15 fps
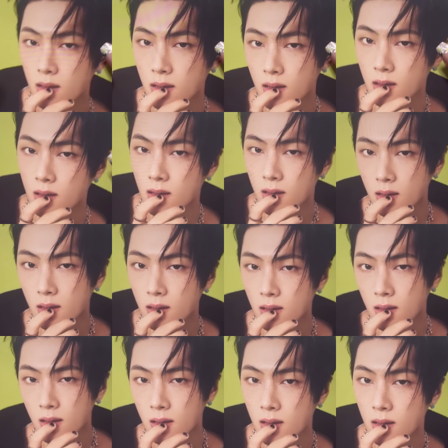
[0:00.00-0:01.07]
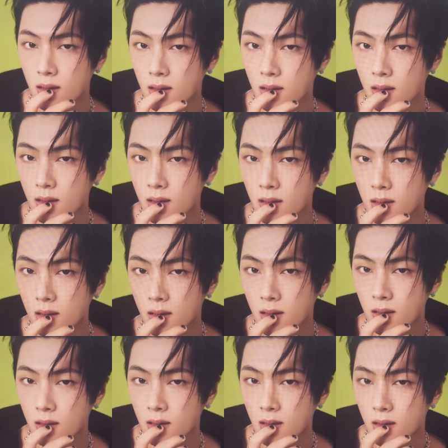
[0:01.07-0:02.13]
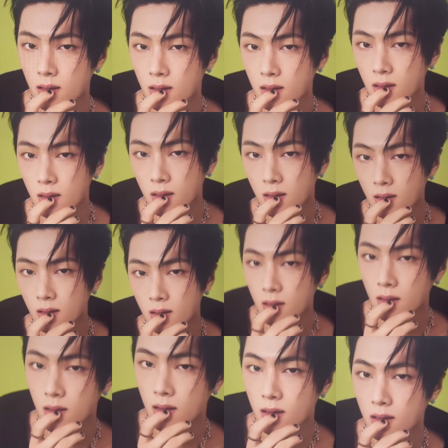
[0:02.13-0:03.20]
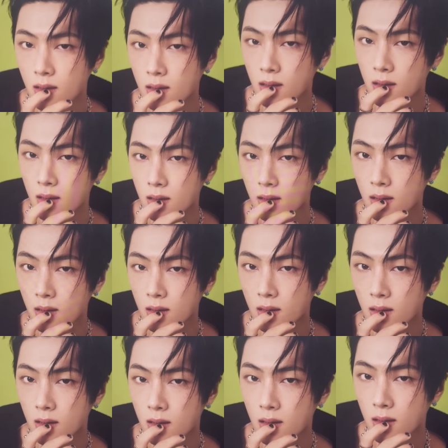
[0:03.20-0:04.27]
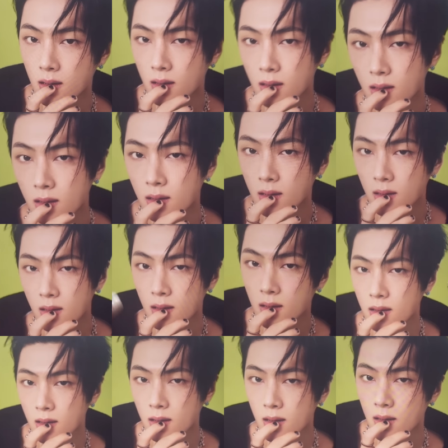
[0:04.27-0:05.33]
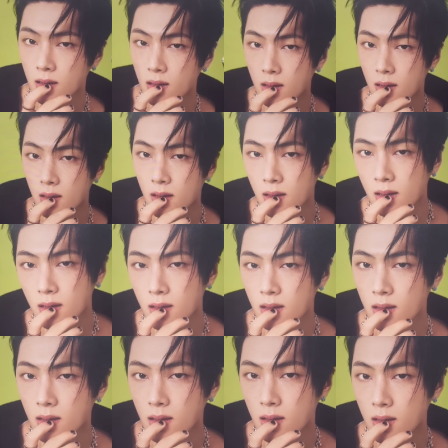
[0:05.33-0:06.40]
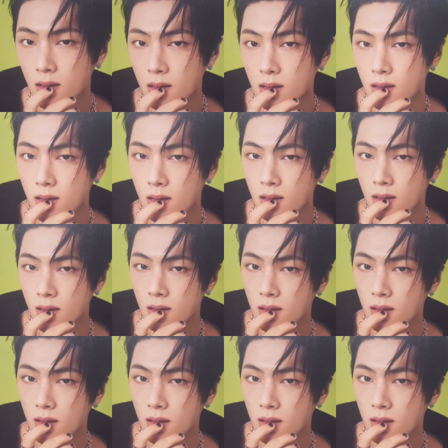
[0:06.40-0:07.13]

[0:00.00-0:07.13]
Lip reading: I got Jay. Wow, Jay is loving me so much too. Wait, is this the one that I originally pulled? No, I had originally pulled Nikki. Got this